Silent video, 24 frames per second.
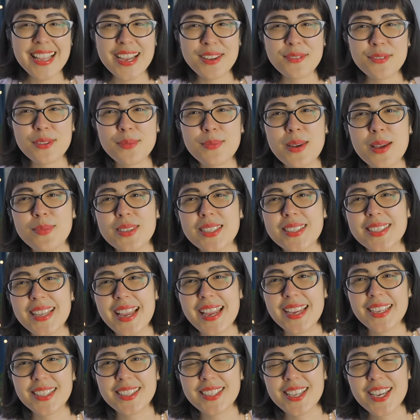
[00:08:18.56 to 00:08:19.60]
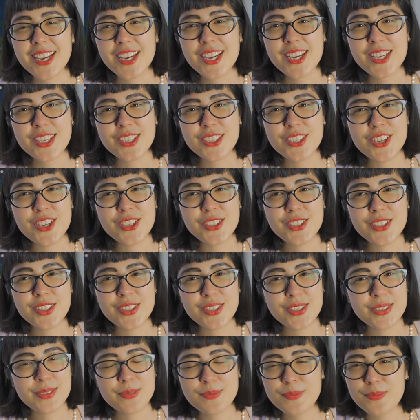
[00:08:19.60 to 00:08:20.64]
Learn from my mistakes.
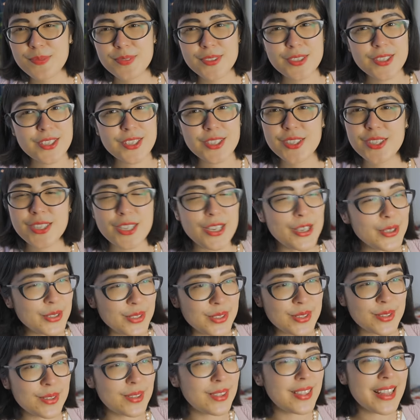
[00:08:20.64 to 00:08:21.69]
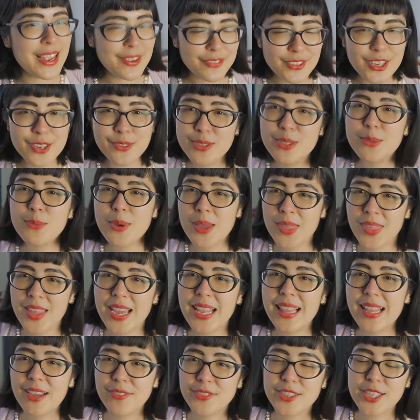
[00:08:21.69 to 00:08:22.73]
Just just use leftovers when
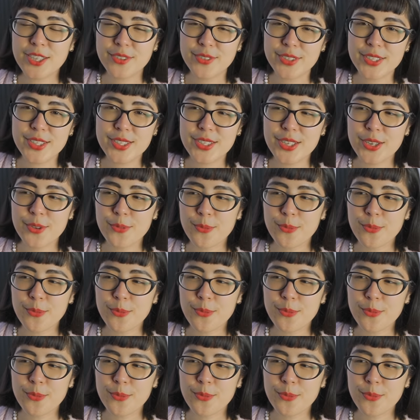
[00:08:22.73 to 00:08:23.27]
they're leftovers.